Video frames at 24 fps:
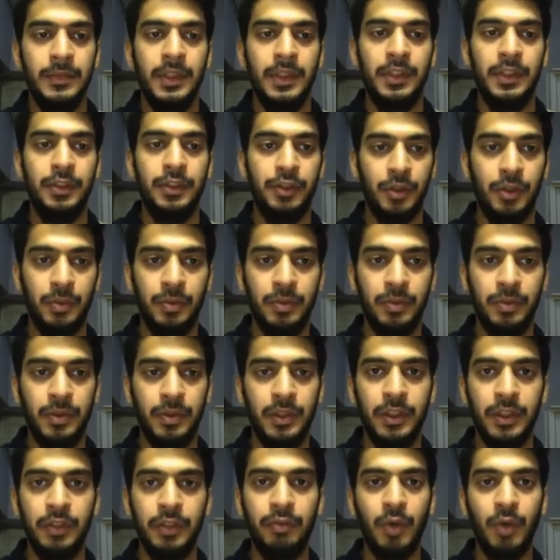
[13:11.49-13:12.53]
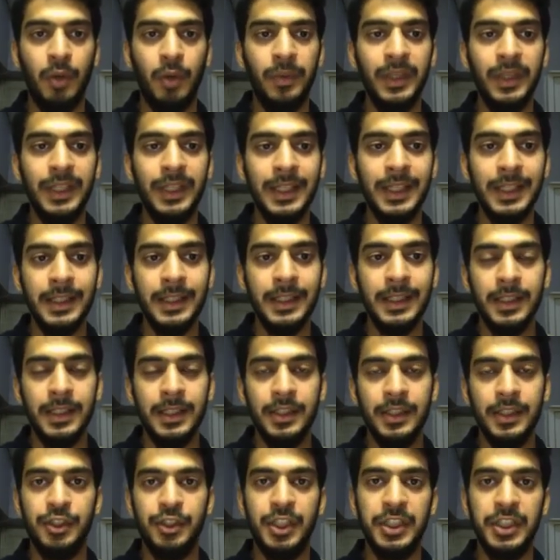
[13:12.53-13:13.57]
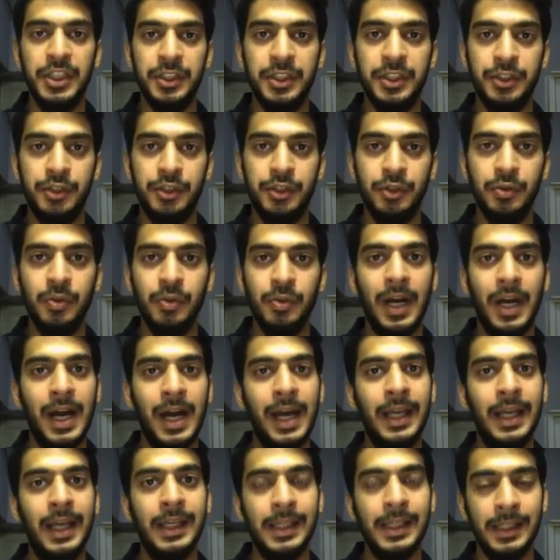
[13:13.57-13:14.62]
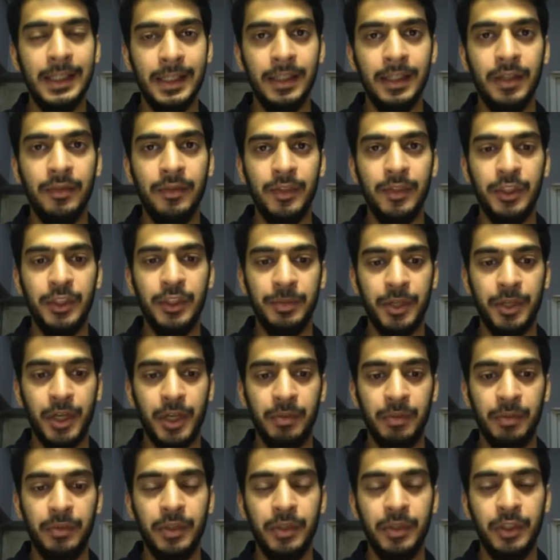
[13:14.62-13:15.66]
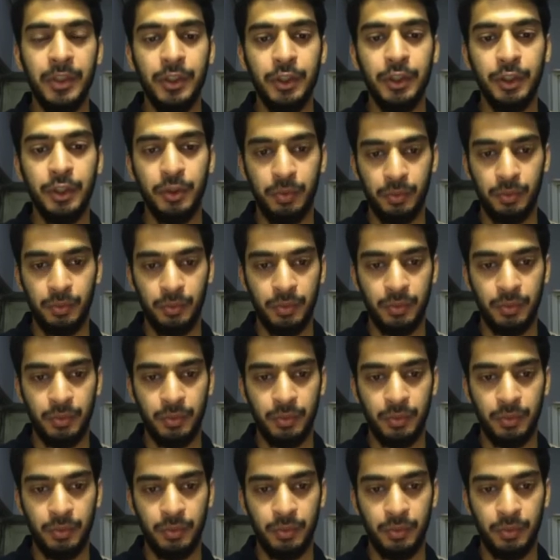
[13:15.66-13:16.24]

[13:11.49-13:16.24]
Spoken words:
So, the vowel e changes to ie with the pronoun du.